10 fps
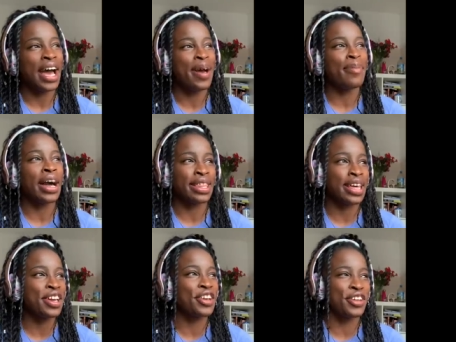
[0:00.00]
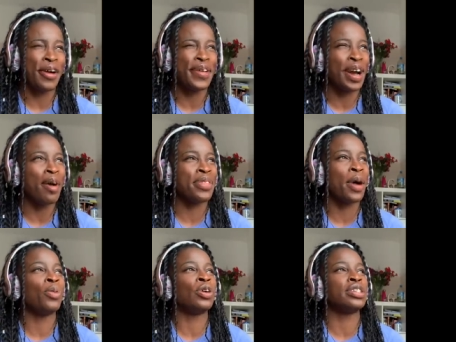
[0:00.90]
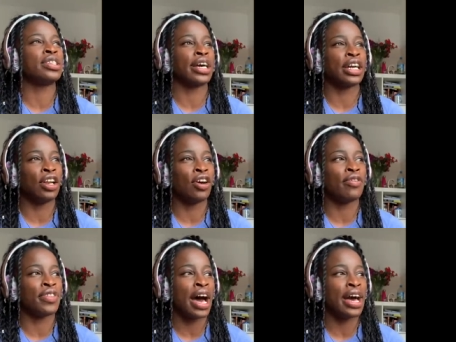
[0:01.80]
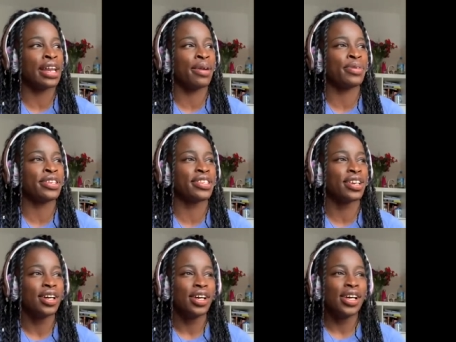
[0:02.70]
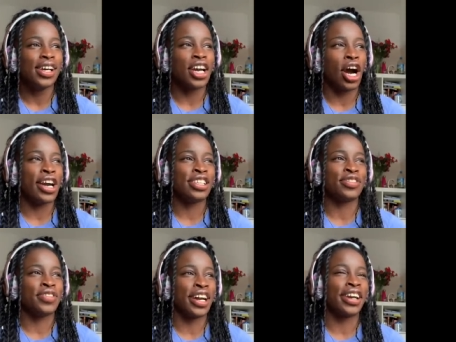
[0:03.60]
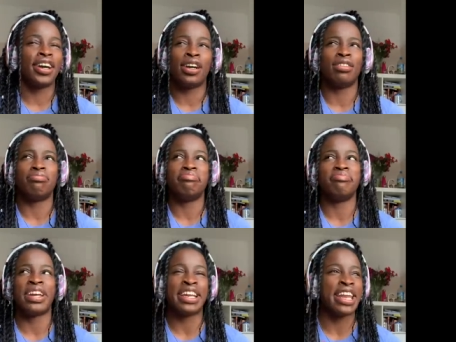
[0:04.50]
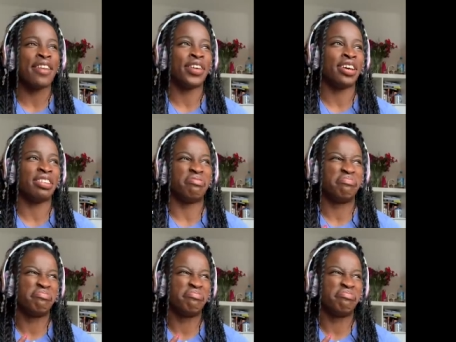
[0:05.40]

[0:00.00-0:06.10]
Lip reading: I think growing up there was, like, a lot of that, and it was kind of like a, it never